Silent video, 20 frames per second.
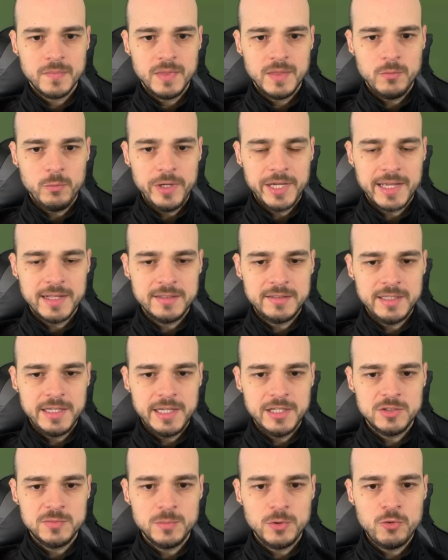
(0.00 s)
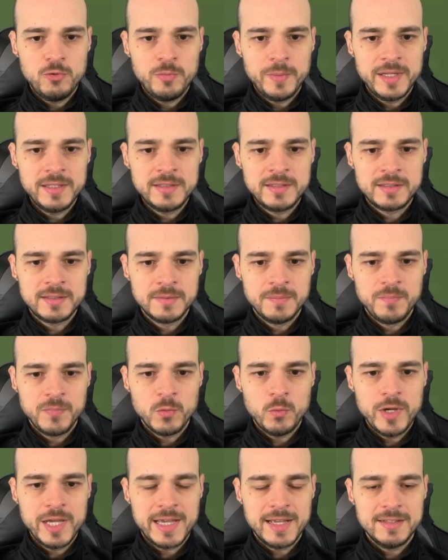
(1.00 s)
We can see his movements.
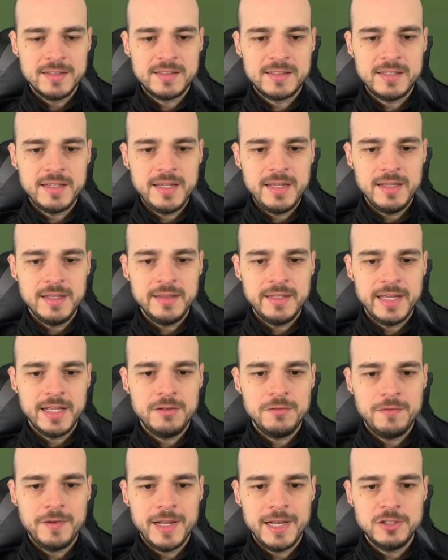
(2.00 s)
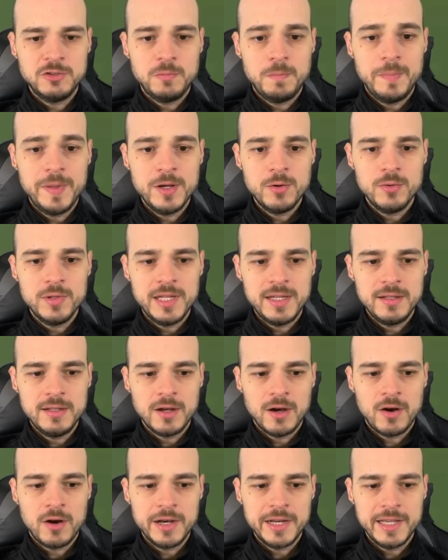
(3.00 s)
We can see the advantage building
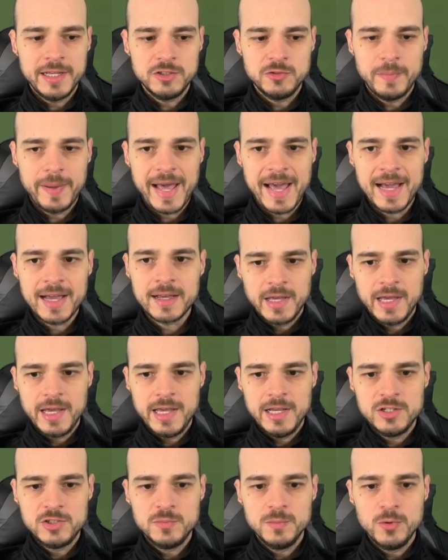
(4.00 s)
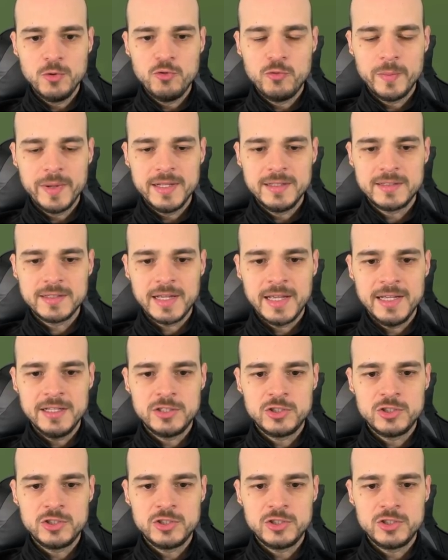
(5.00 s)
on his back. His movement is